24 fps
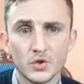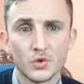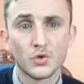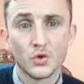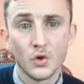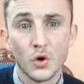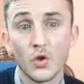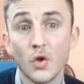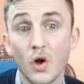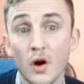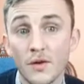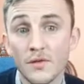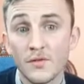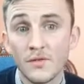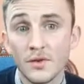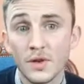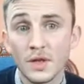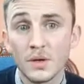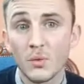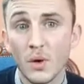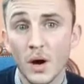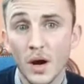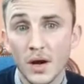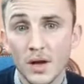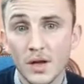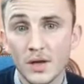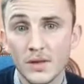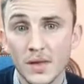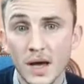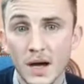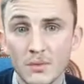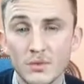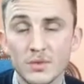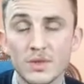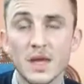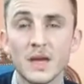So do a lot of free work.
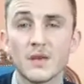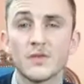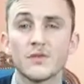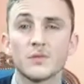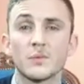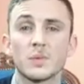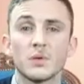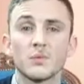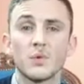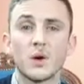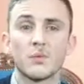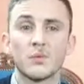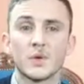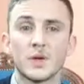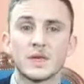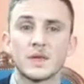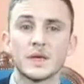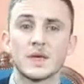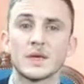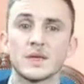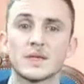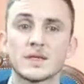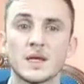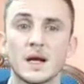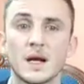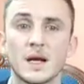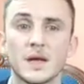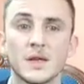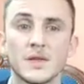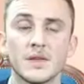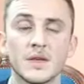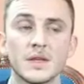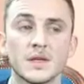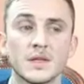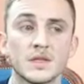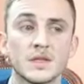That would definitely be one way to get
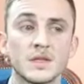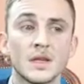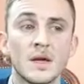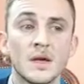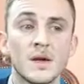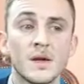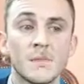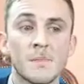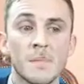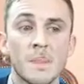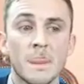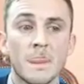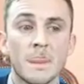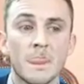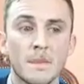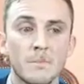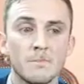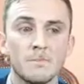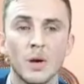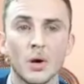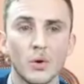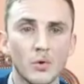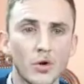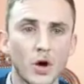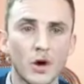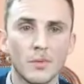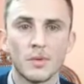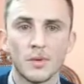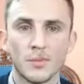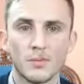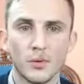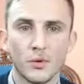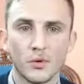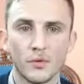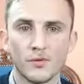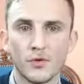started, is build up
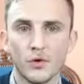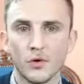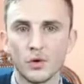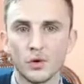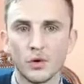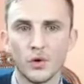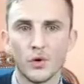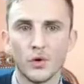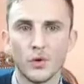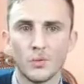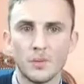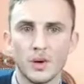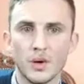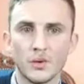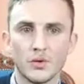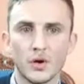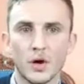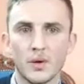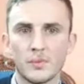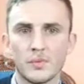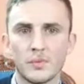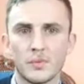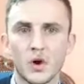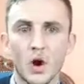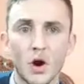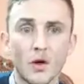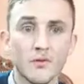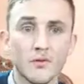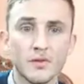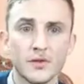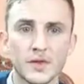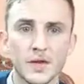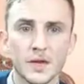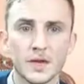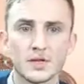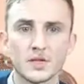the portfolio, build up
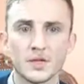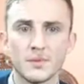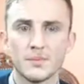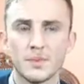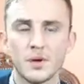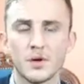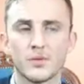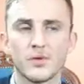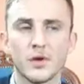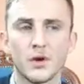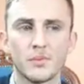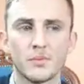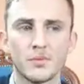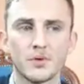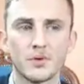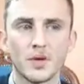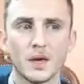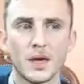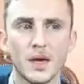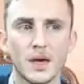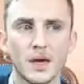confidence, and build up